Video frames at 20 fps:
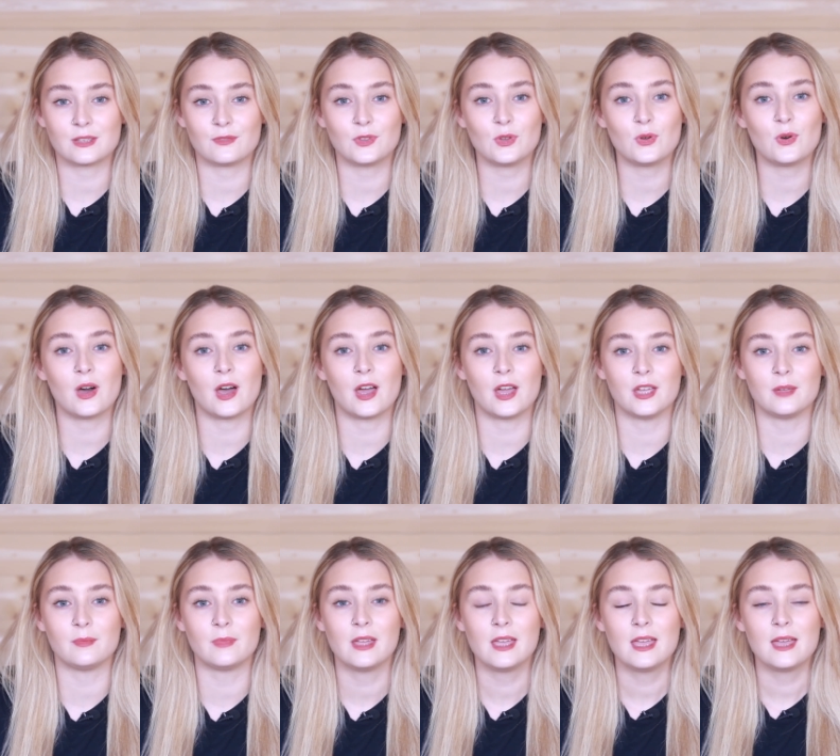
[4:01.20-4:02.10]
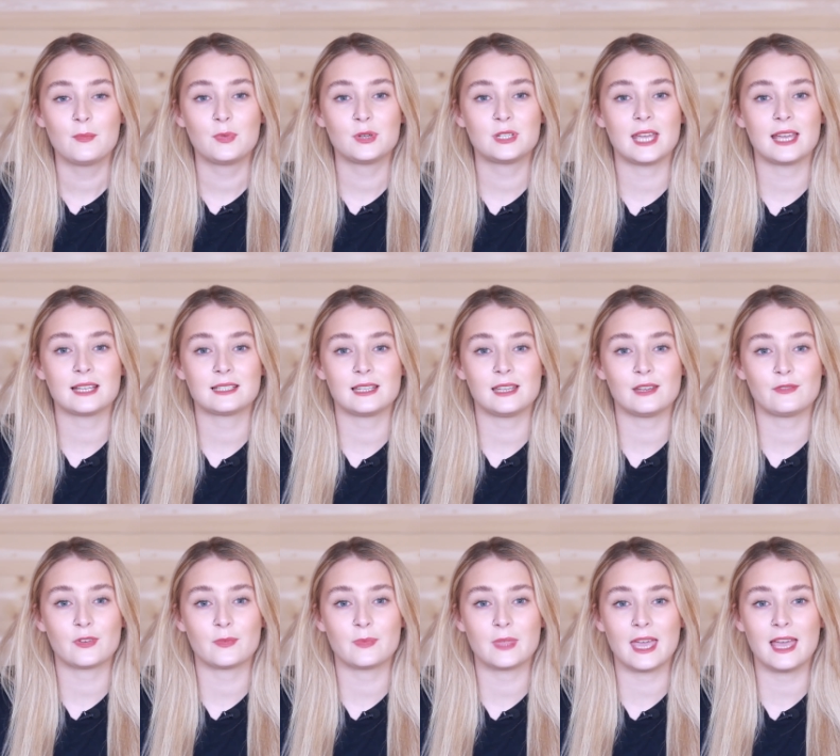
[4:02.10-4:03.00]
of your home, protecting
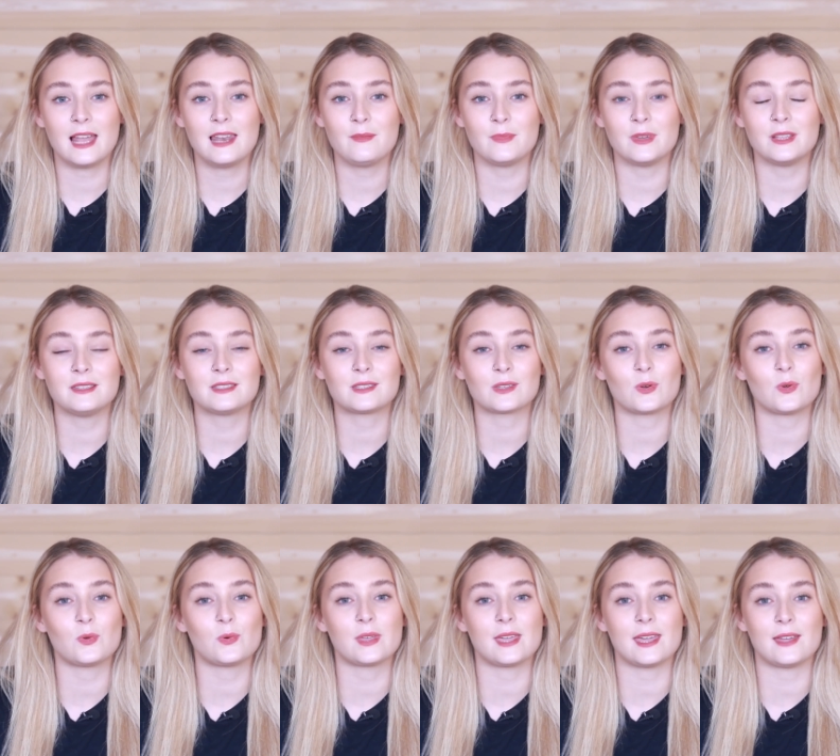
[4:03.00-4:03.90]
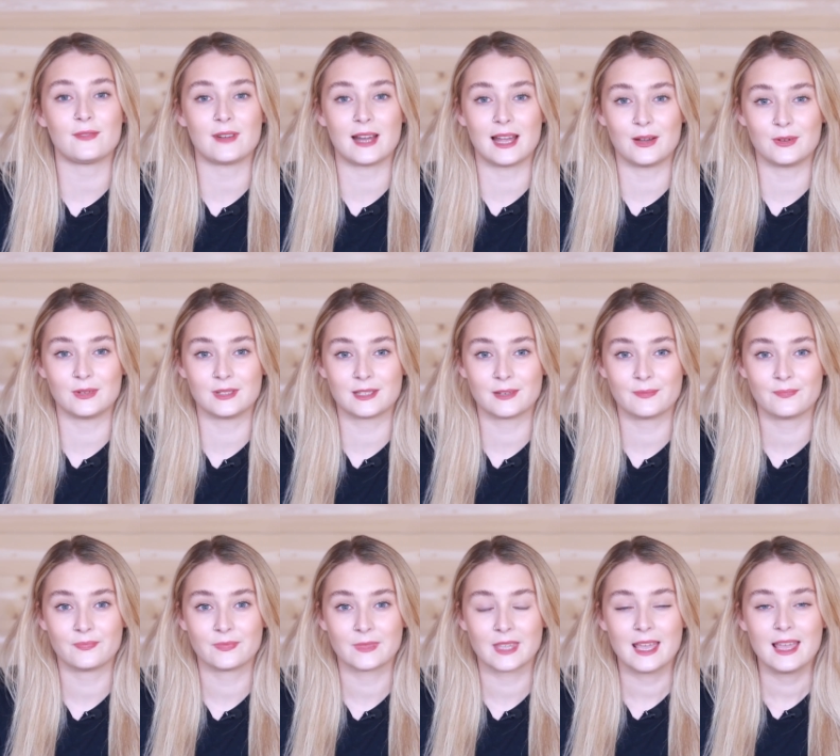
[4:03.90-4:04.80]
it from the elements all year round.
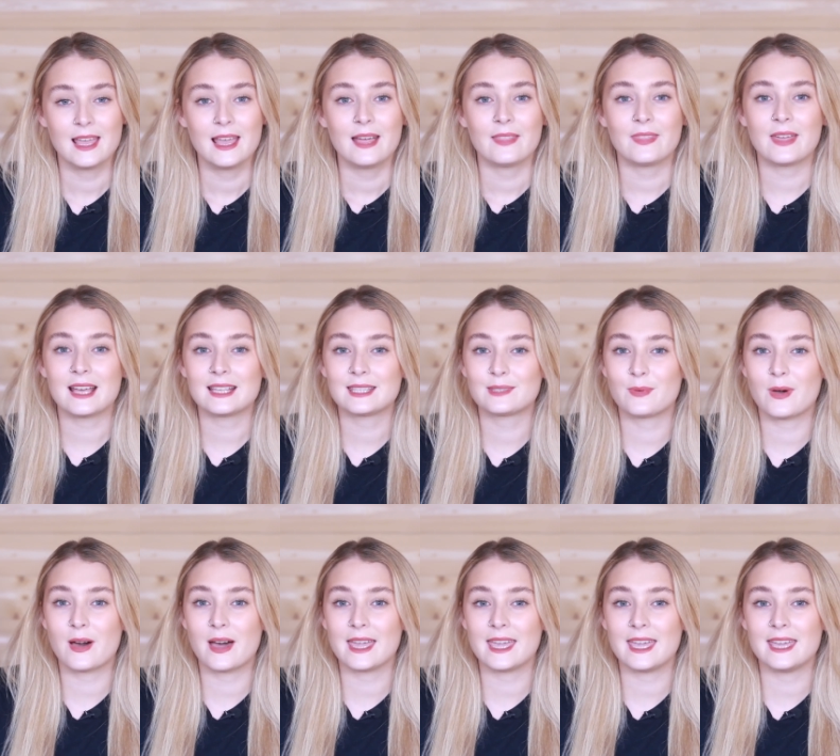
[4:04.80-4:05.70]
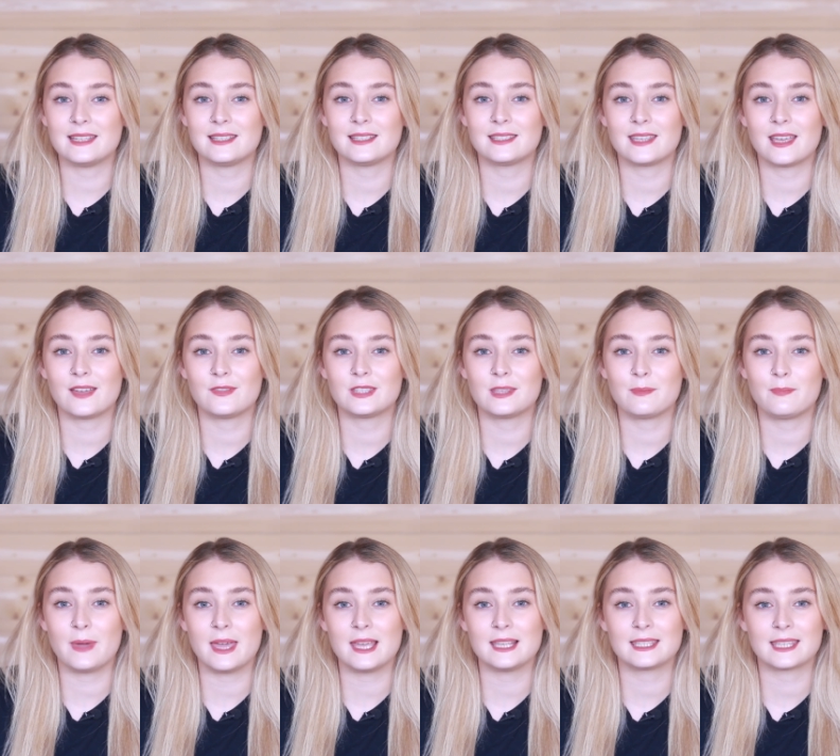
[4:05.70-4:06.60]
That's why it deserves the
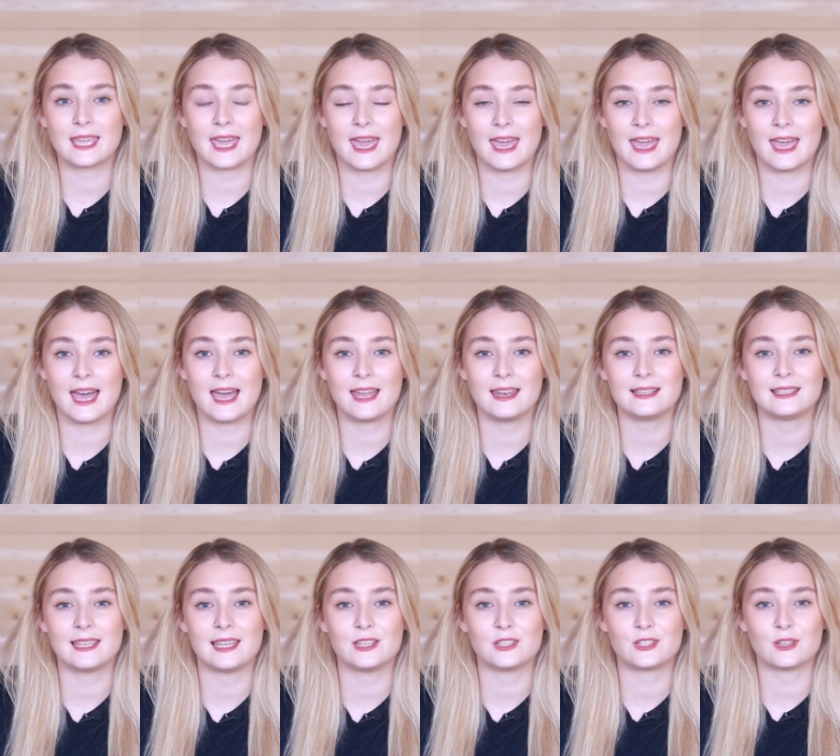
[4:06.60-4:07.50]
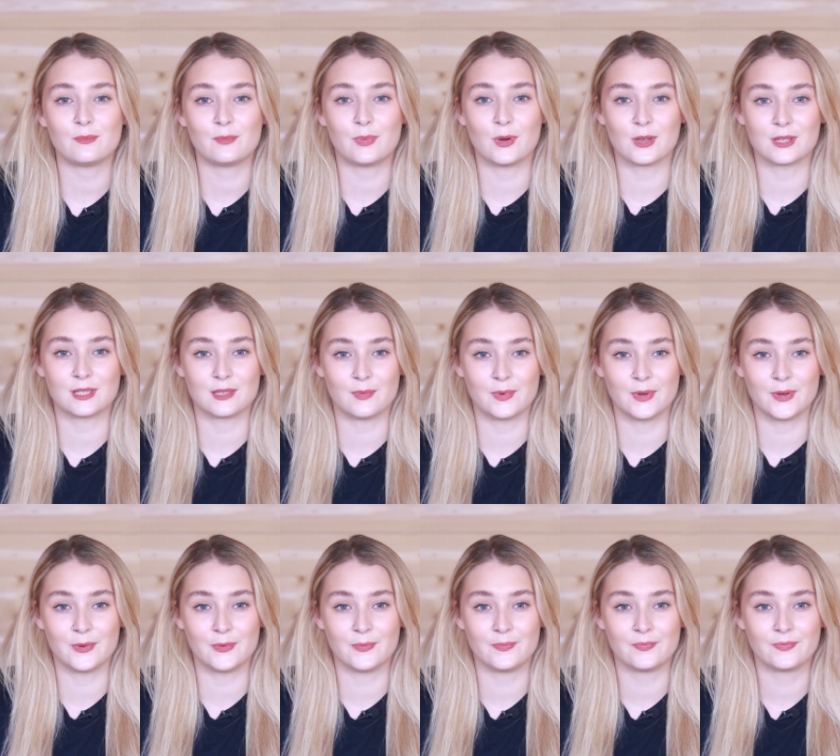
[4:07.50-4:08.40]
best care and attention
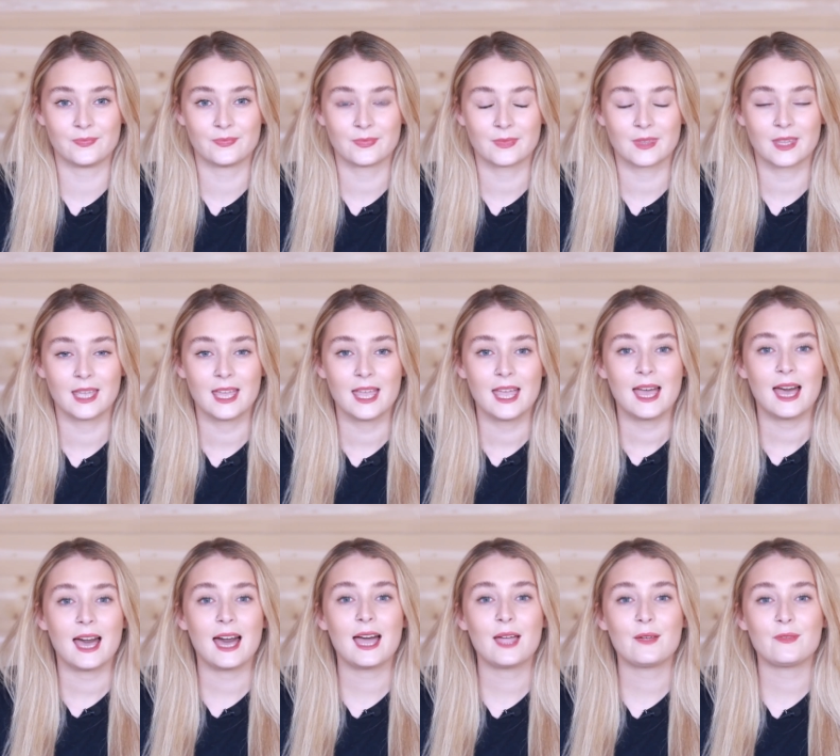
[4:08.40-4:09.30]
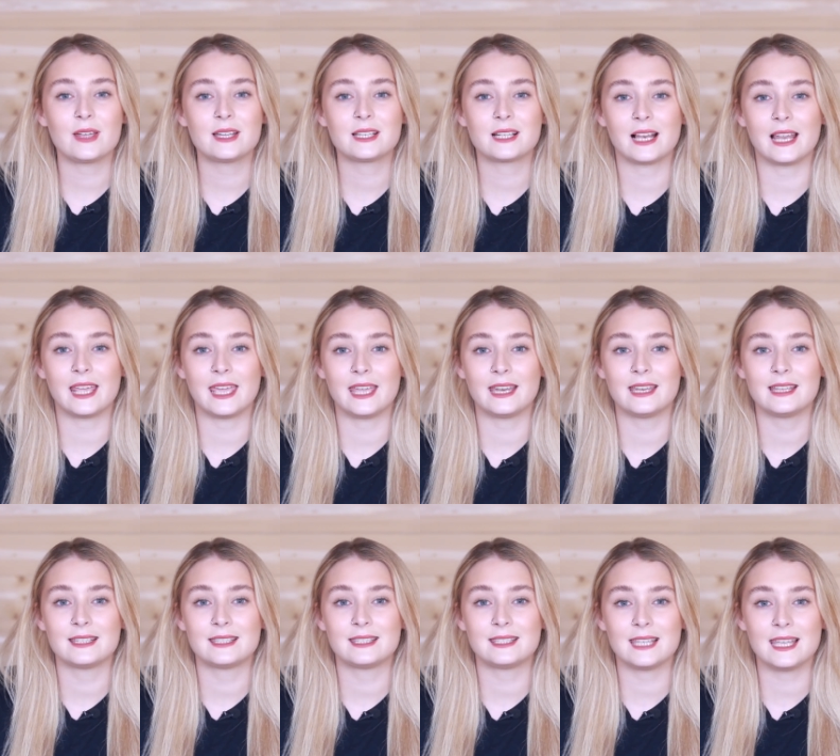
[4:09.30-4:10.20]
possible. At
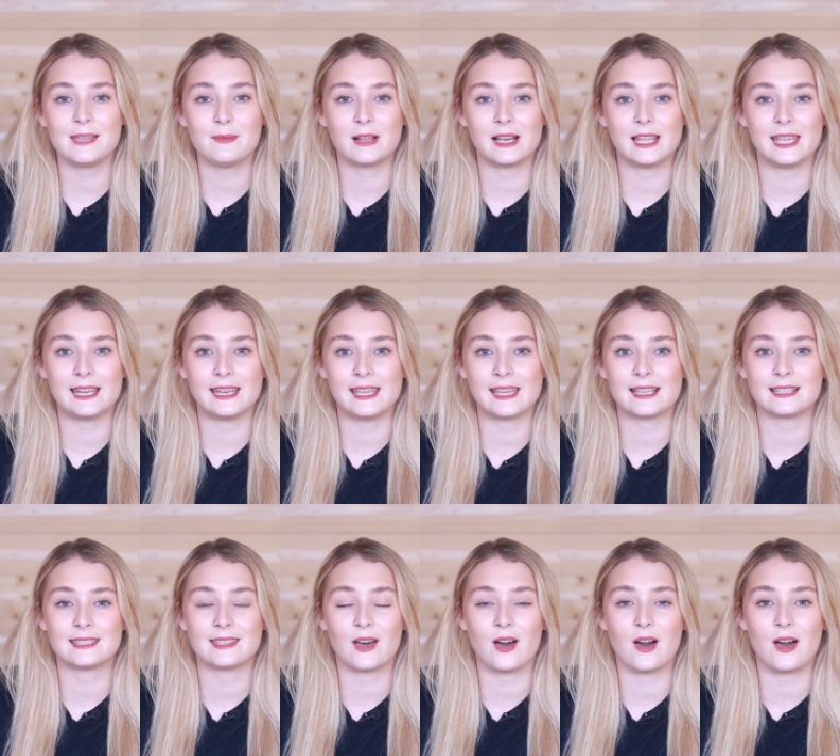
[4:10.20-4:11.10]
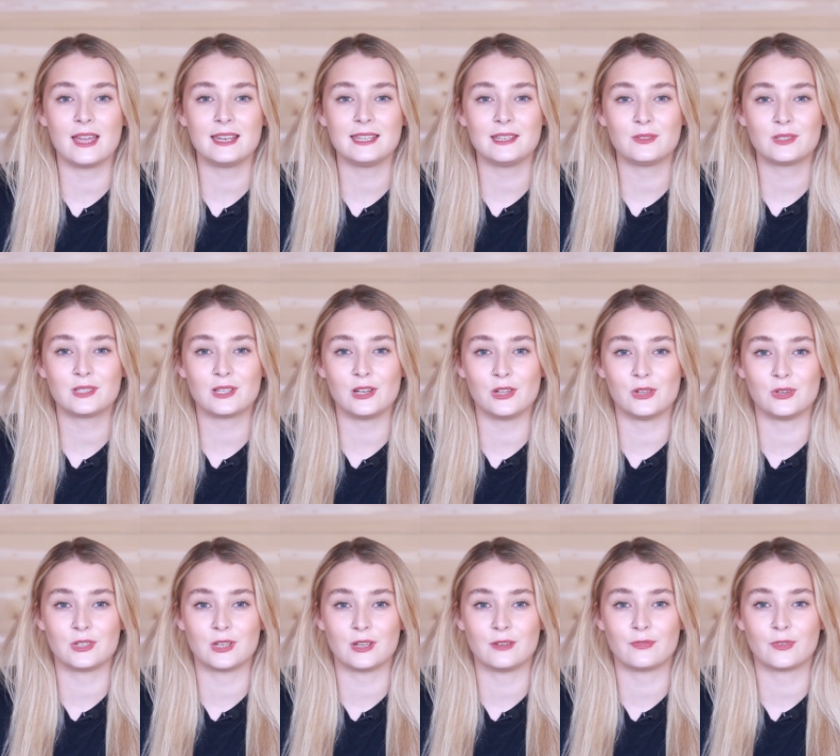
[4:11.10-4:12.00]
RedClean, steam cleaning is the ideal
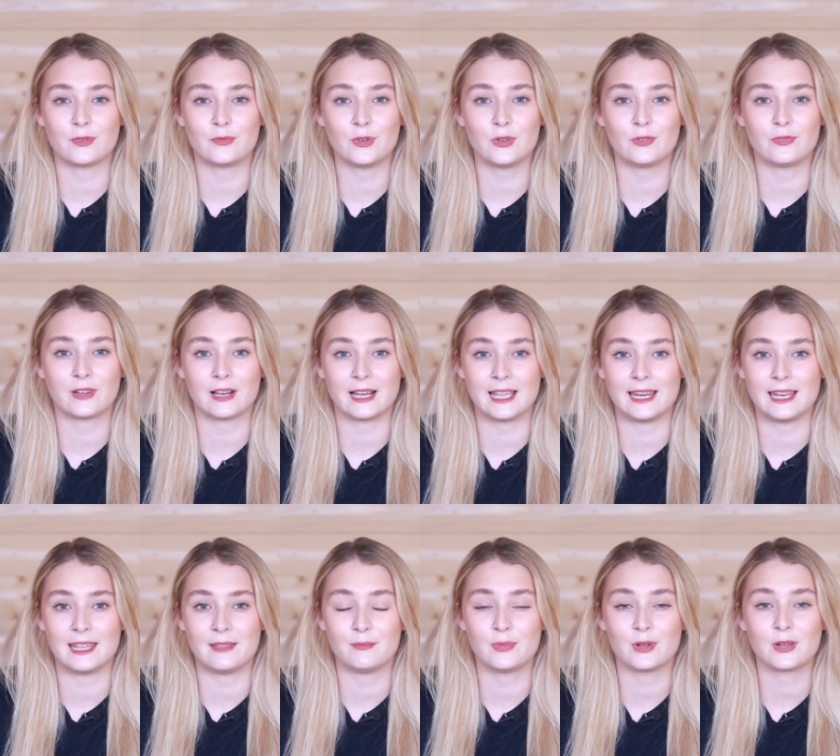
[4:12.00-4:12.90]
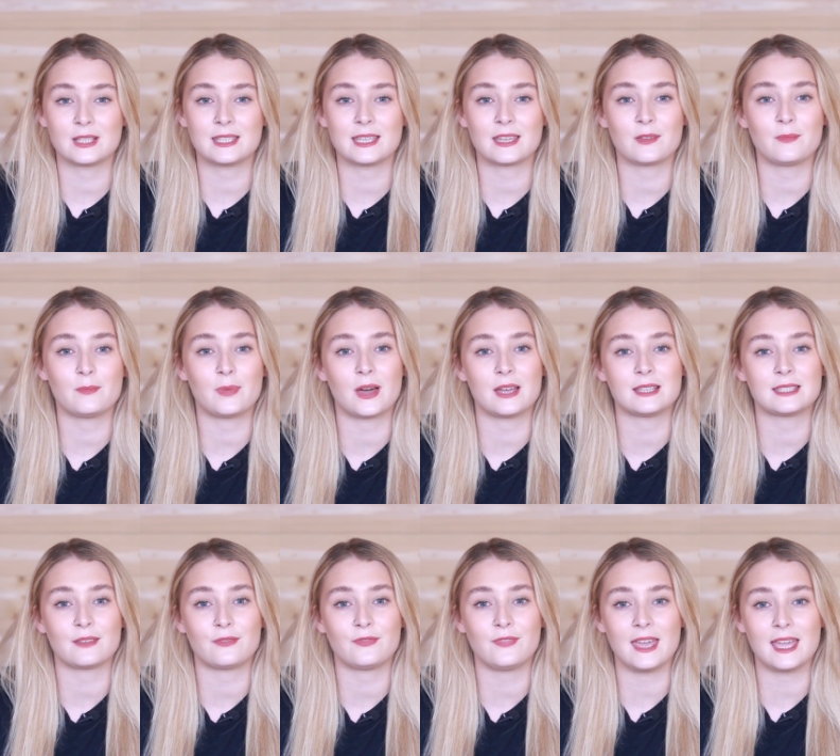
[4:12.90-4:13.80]
solution for roof cleaning because it
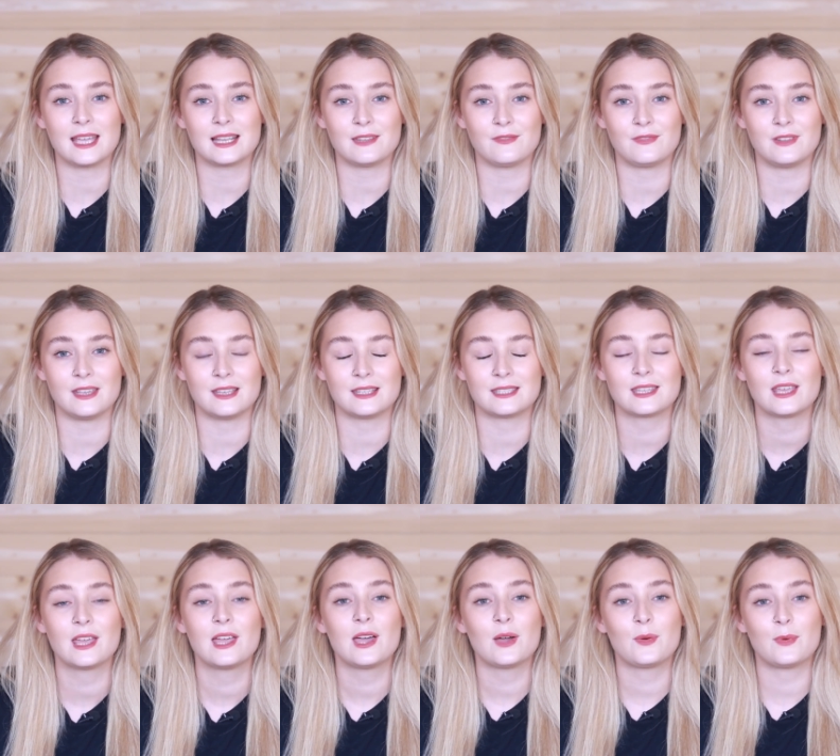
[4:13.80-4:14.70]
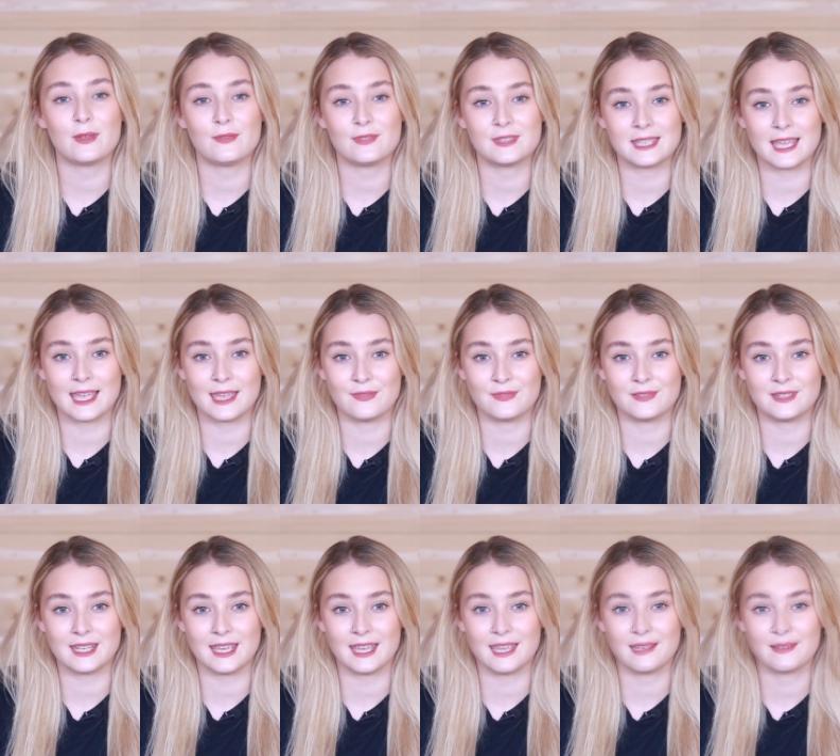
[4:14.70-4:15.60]
combines effectiveness with
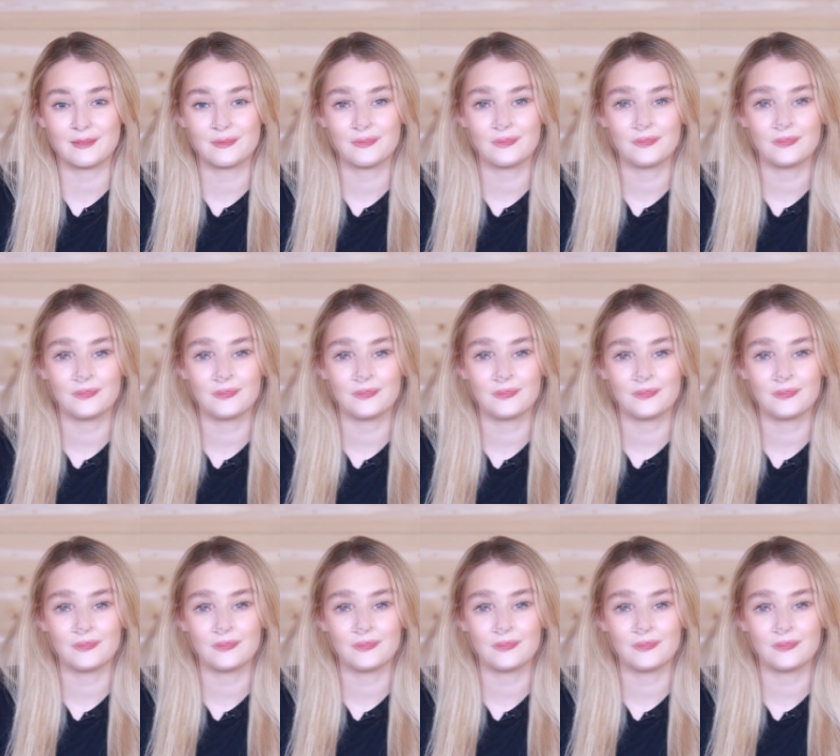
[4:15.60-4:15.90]
safety.